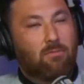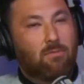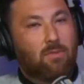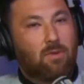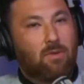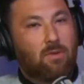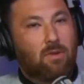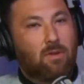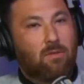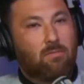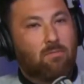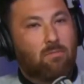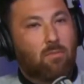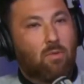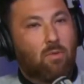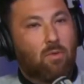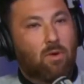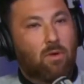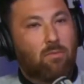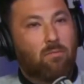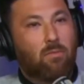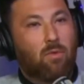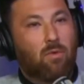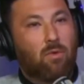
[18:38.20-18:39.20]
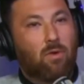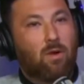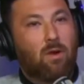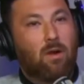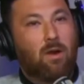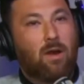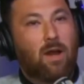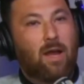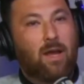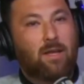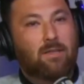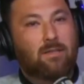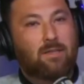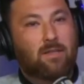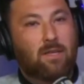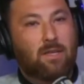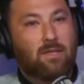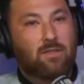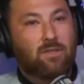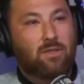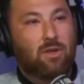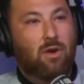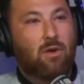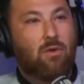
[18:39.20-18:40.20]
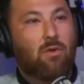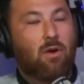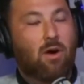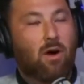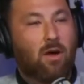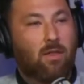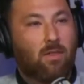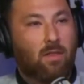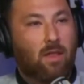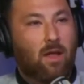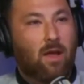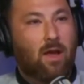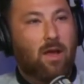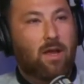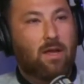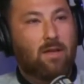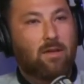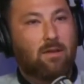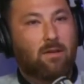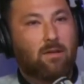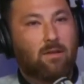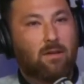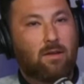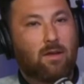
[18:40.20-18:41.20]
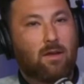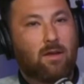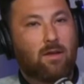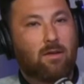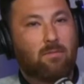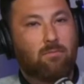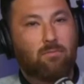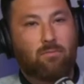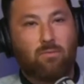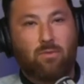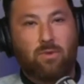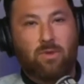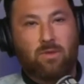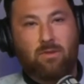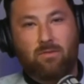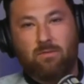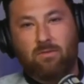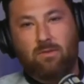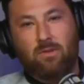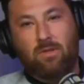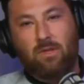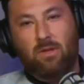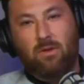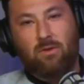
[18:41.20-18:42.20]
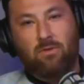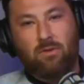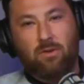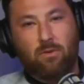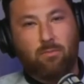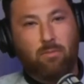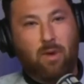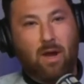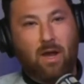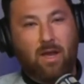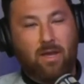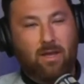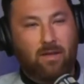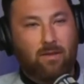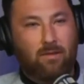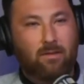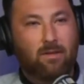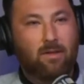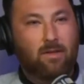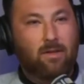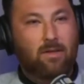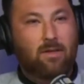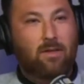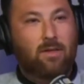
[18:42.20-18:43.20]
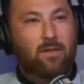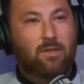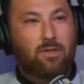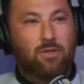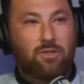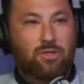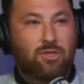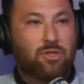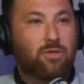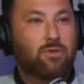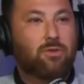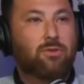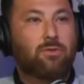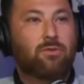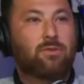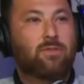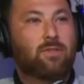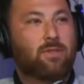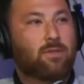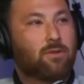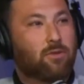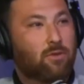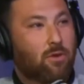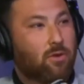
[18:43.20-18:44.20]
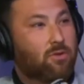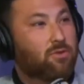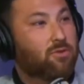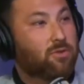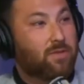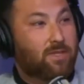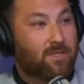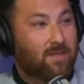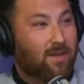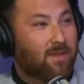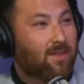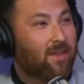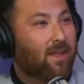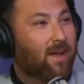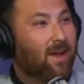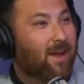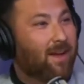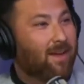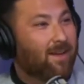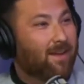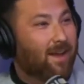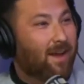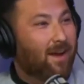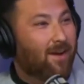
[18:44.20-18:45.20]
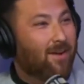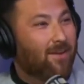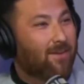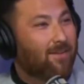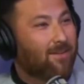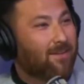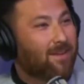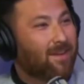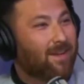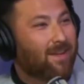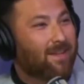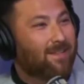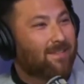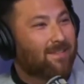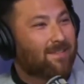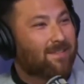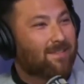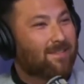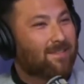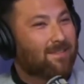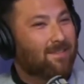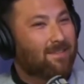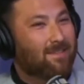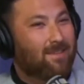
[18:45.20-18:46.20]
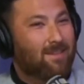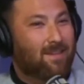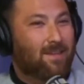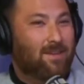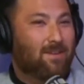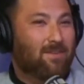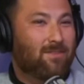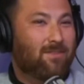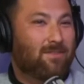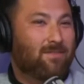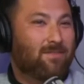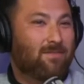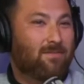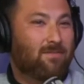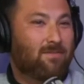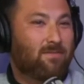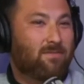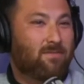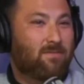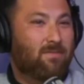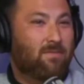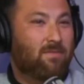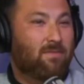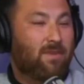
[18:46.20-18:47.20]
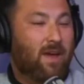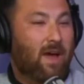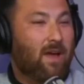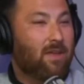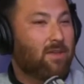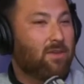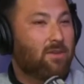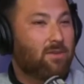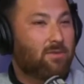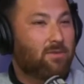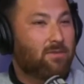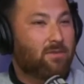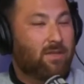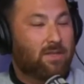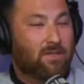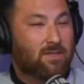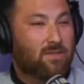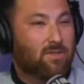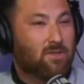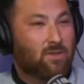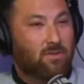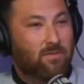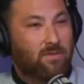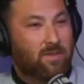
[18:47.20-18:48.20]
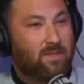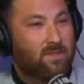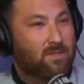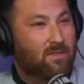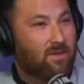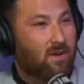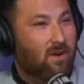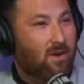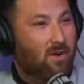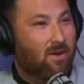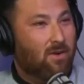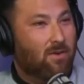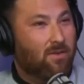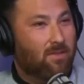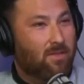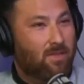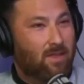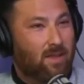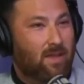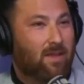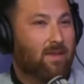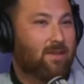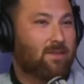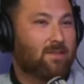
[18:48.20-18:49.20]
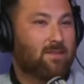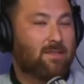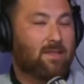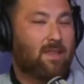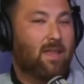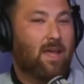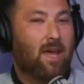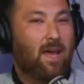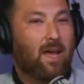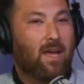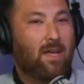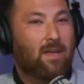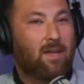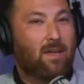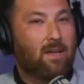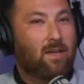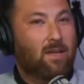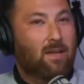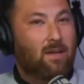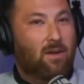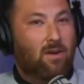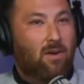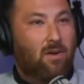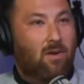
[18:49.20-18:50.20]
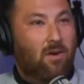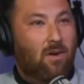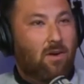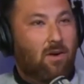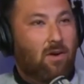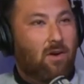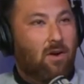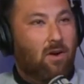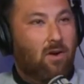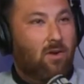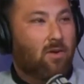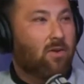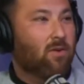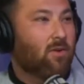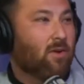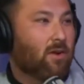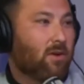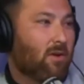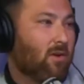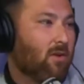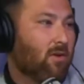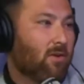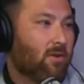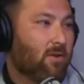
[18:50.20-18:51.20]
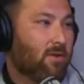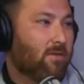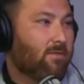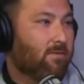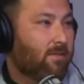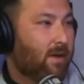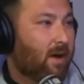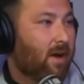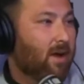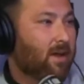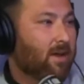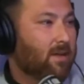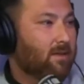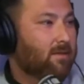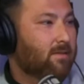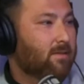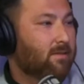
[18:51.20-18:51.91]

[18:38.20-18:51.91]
more and more as things go online, when you're buying your shoes and your groceries online now, it's value and service are things that are harder and harder to find.